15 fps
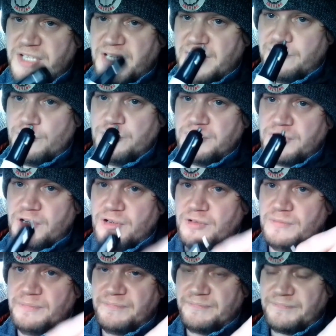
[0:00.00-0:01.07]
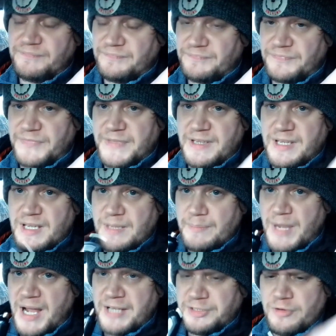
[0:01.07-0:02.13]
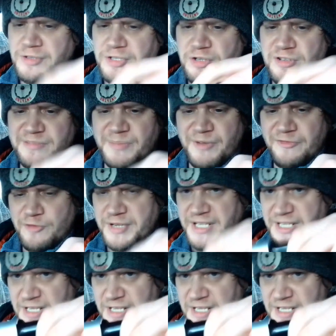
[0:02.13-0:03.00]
take a phone call. But I don't use my phone